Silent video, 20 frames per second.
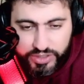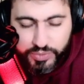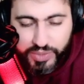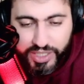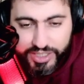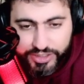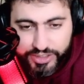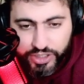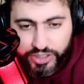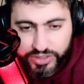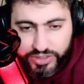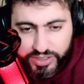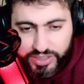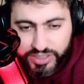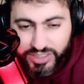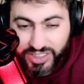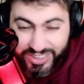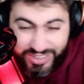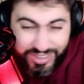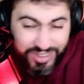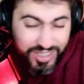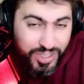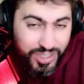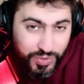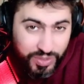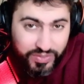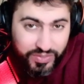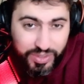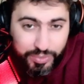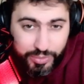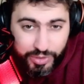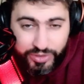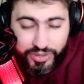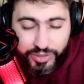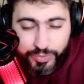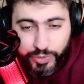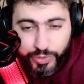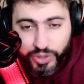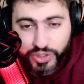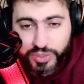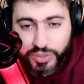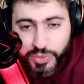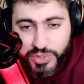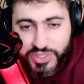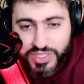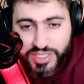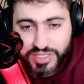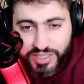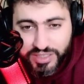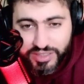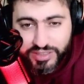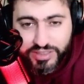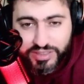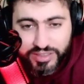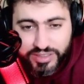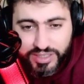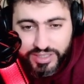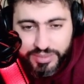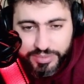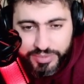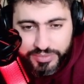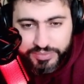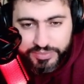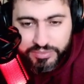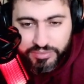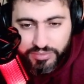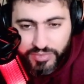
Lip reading: Why Cottony? Cottony is one of the bulky Pokemons in the Little Cup.